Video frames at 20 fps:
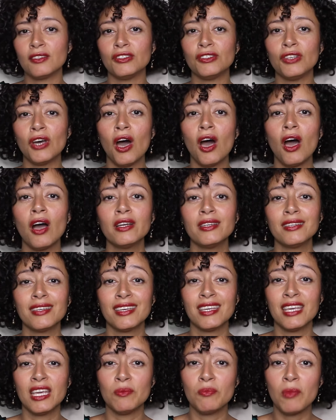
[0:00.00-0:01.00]

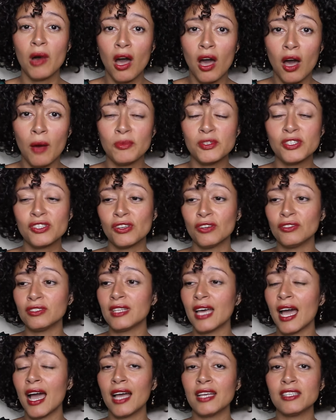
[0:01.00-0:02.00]
Don't give up.
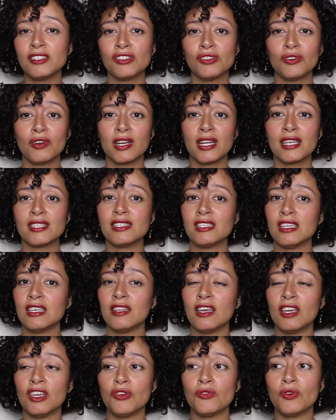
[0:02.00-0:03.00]
Sometimes you're gonna see
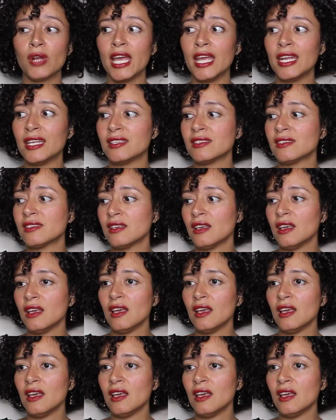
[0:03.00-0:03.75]
that your hair is